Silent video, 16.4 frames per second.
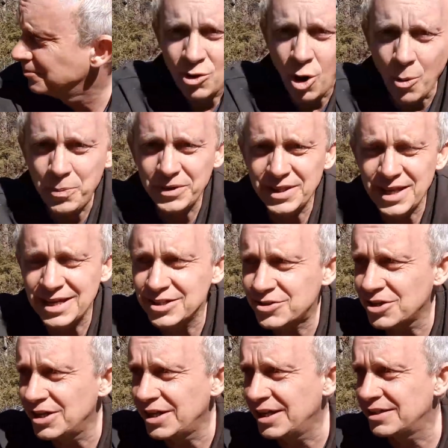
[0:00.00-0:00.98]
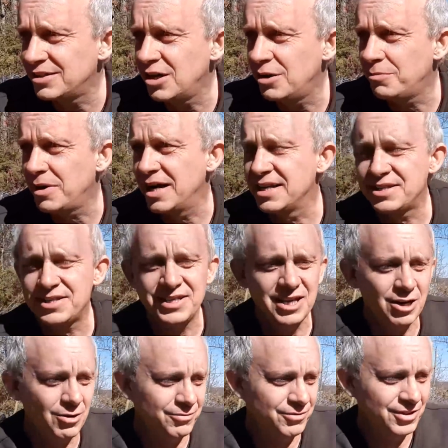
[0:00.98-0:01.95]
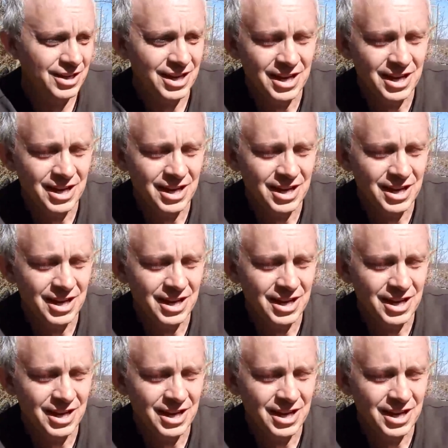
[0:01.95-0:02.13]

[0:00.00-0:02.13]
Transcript: hoping that it's going to get done by itself.